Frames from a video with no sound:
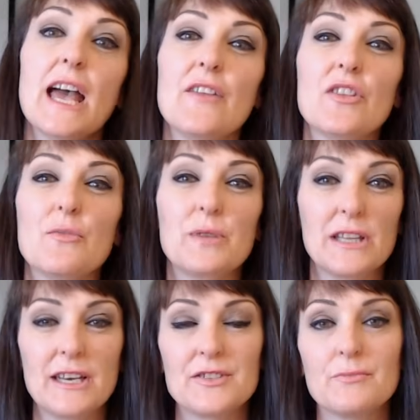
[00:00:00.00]
and the
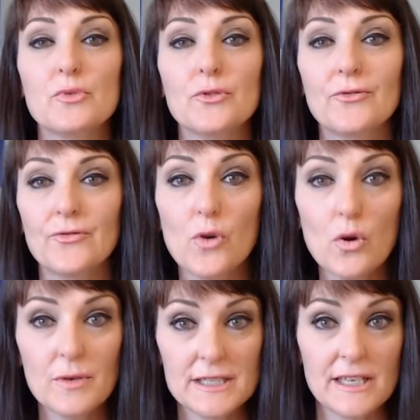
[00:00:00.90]
ability to move
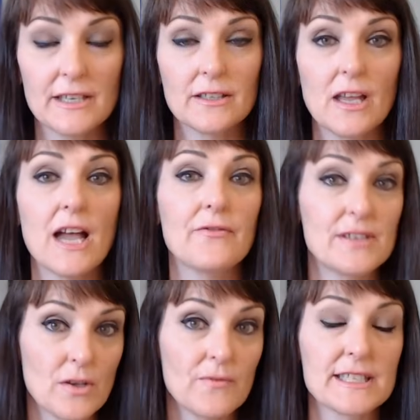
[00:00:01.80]
forward in life
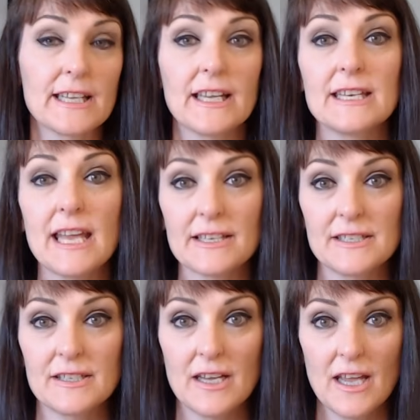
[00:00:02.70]
is obviously
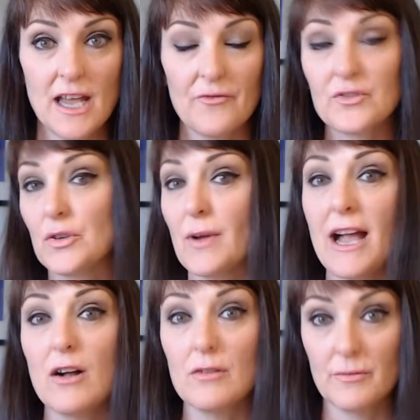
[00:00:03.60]
connected to
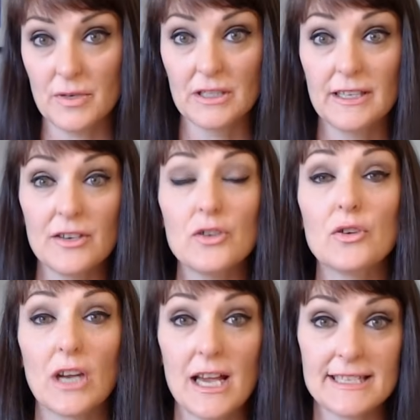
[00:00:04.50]
our ability to
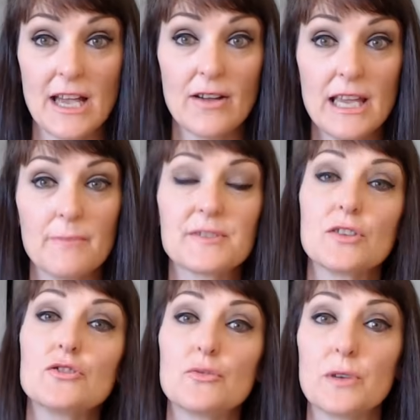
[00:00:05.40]
utilize our hips.
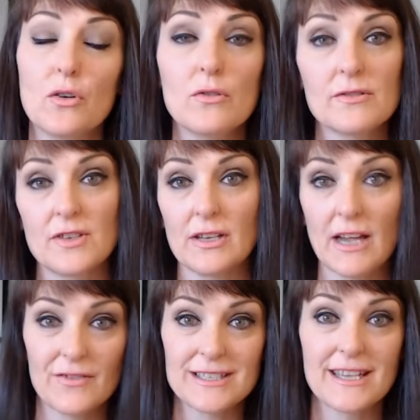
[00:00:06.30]
So, Jupiter also
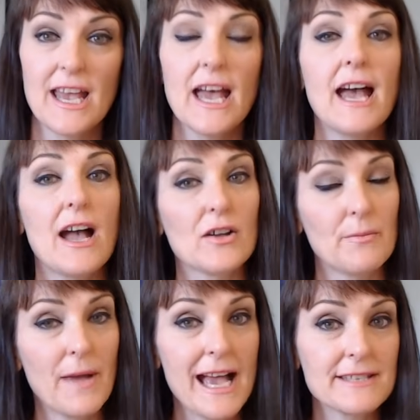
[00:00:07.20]
governs our
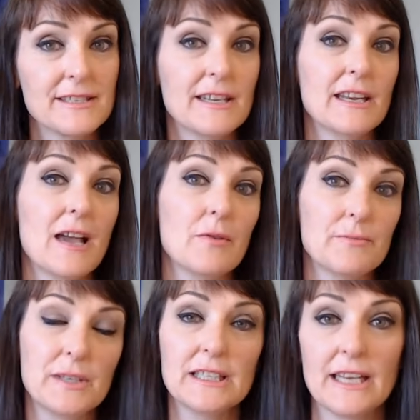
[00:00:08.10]
capacity and our
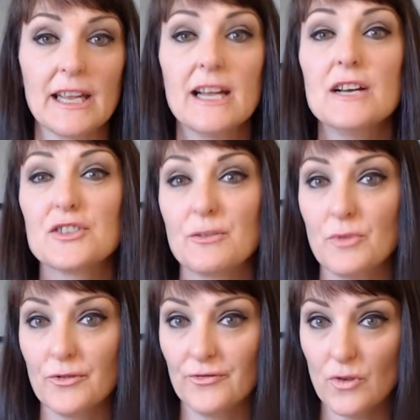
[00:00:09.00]
ability to
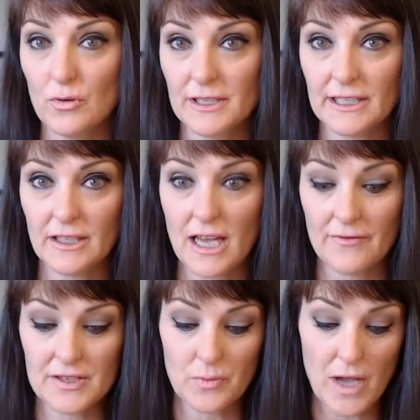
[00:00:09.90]
move forward in
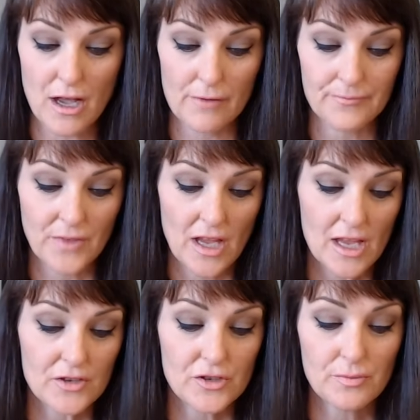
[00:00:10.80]
life as well.
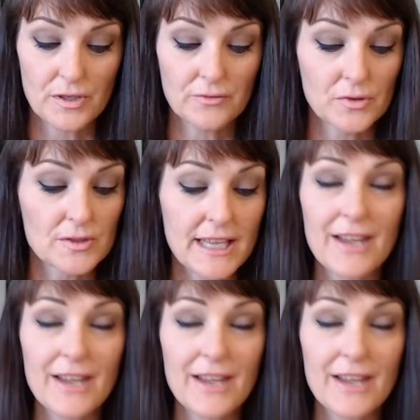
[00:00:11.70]
Jupiter rules